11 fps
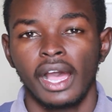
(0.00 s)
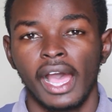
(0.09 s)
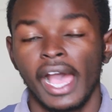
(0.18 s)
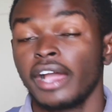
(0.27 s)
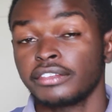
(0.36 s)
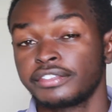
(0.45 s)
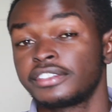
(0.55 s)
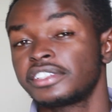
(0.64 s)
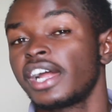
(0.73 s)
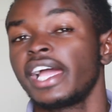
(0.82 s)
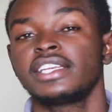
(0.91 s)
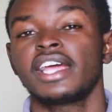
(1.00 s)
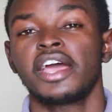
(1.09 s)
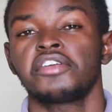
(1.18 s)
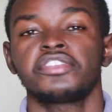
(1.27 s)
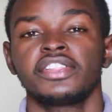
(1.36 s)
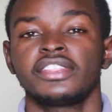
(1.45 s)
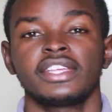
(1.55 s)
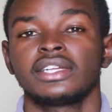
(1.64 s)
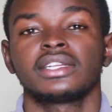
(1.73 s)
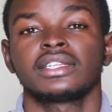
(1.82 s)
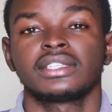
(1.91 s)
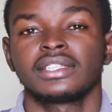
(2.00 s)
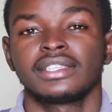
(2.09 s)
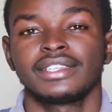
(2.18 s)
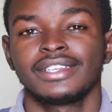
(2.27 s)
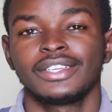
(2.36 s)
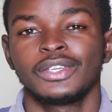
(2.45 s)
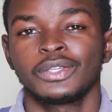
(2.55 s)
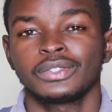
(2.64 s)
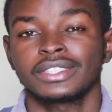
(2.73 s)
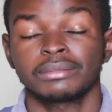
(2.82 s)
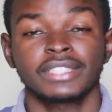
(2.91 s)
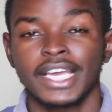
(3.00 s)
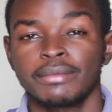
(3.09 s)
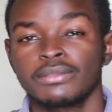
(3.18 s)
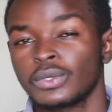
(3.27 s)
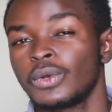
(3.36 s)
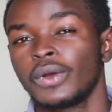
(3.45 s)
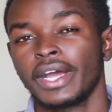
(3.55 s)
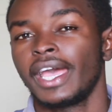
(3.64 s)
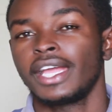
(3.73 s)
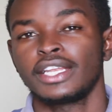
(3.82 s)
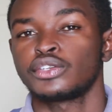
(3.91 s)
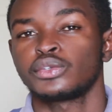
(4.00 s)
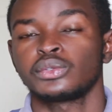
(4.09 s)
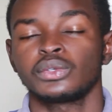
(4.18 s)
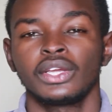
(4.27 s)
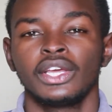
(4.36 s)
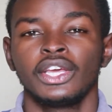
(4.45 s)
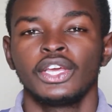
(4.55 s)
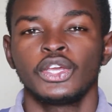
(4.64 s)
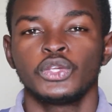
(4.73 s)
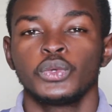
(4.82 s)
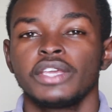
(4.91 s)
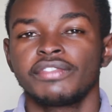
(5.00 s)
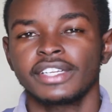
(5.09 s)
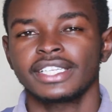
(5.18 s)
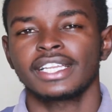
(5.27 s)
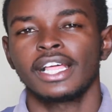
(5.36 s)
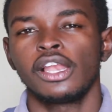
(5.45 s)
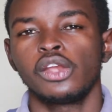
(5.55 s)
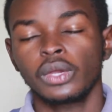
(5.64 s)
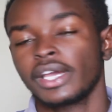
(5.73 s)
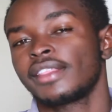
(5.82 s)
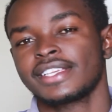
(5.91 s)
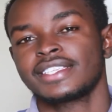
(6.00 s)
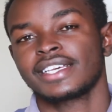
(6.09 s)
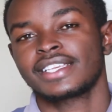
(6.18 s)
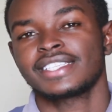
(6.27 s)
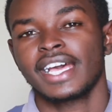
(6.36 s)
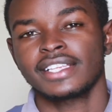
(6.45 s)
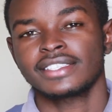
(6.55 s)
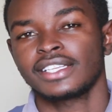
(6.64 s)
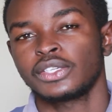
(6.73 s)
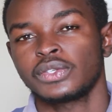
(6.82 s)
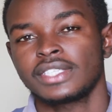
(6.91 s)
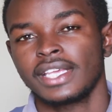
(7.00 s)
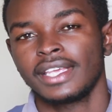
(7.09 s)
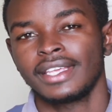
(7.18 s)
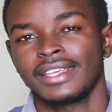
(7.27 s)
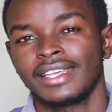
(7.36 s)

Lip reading: I have tried everything. Sometimes you go ahead and you even look at the success and you say,